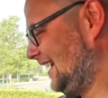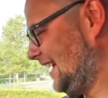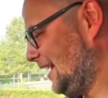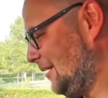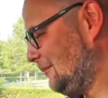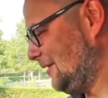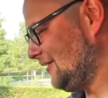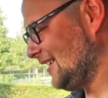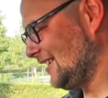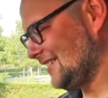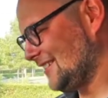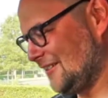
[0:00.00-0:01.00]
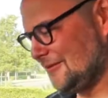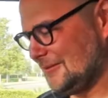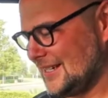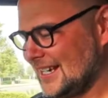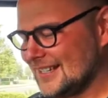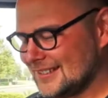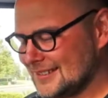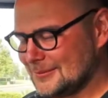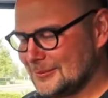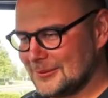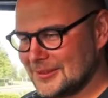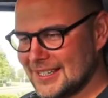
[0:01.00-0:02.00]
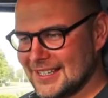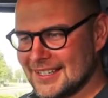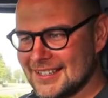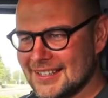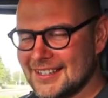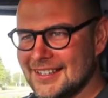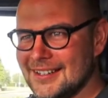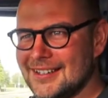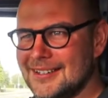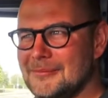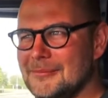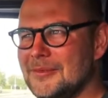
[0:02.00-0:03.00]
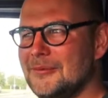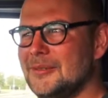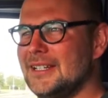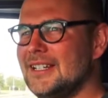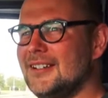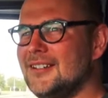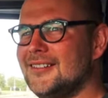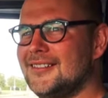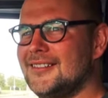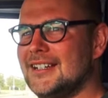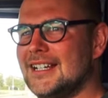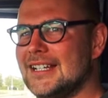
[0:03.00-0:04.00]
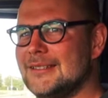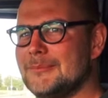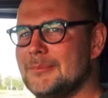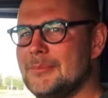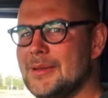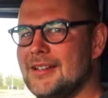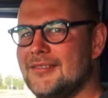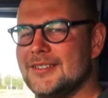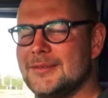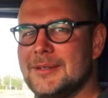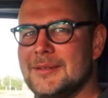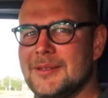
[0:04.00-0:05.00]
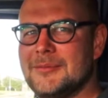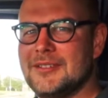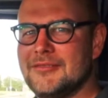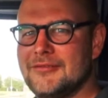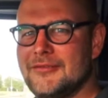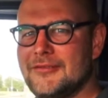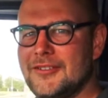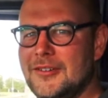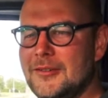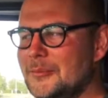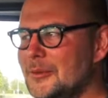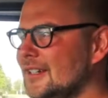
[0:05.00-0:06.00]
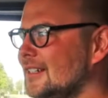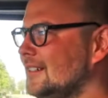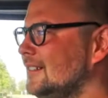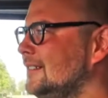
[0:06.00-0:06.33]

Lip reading: A bit of an early start for me and Alex this morning. We are at Barons BMW in Farnborough.